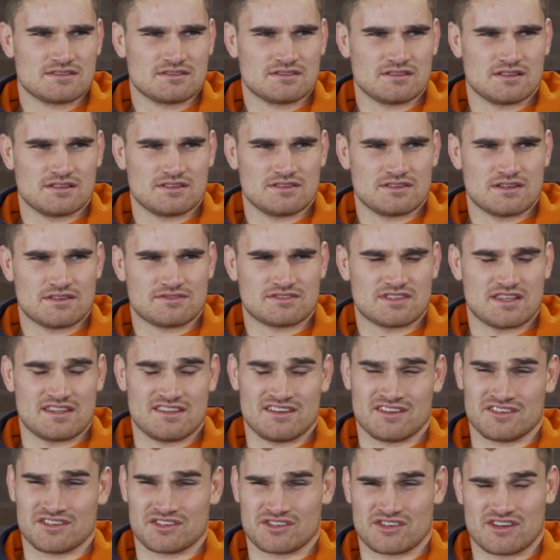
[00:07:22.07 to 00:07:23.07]
Like you have to take
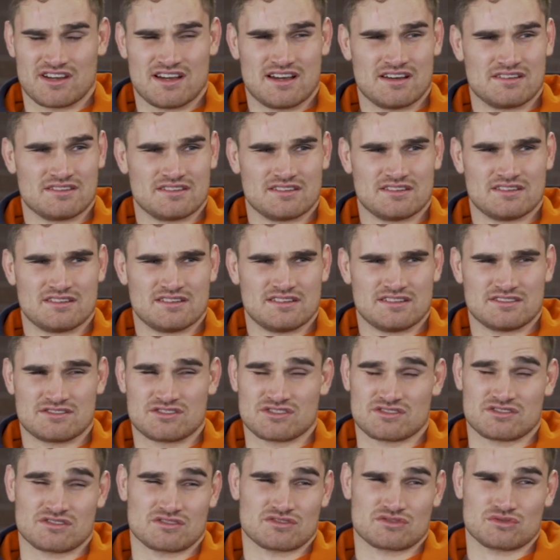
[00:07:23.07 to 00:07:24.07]
the underground, and it's
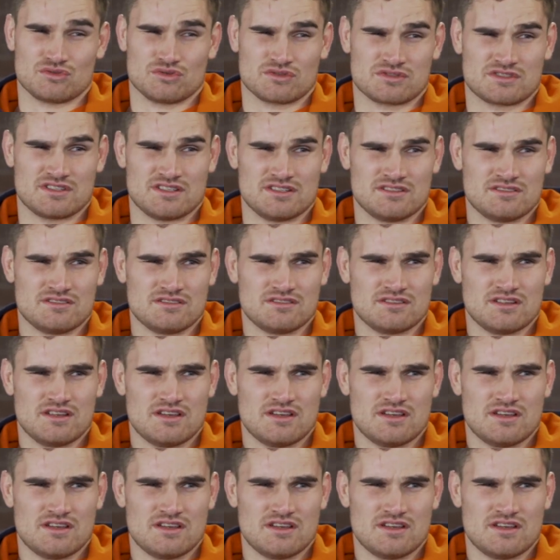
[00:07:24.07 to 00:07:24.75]
just exhausting.